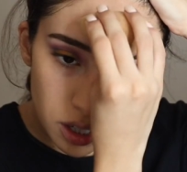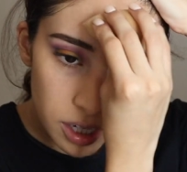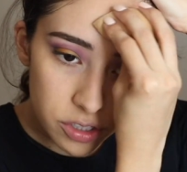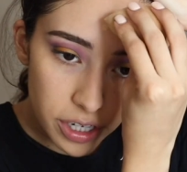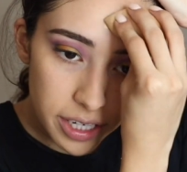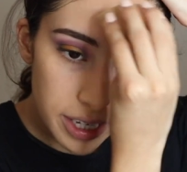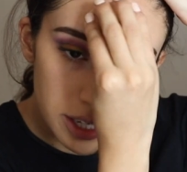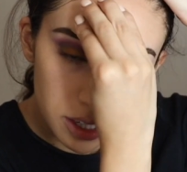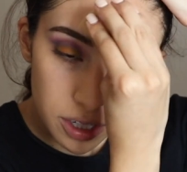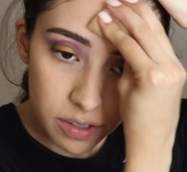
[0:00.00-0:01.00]
I'll try to
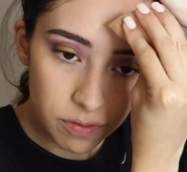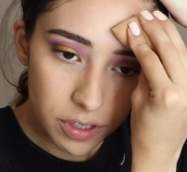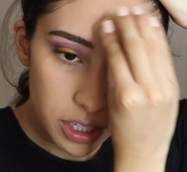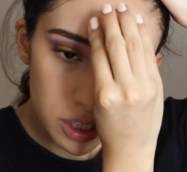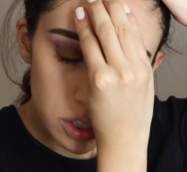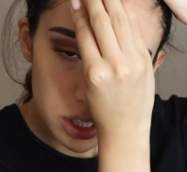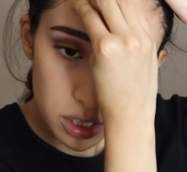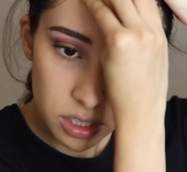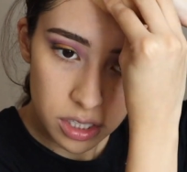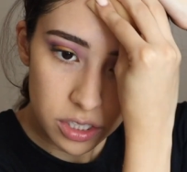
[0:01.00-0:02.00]
get good footage.
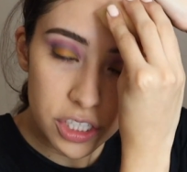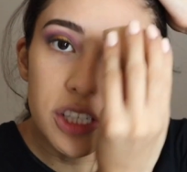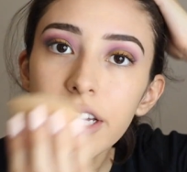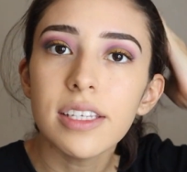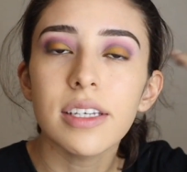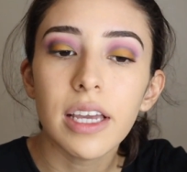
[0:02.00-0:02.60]
Just in case,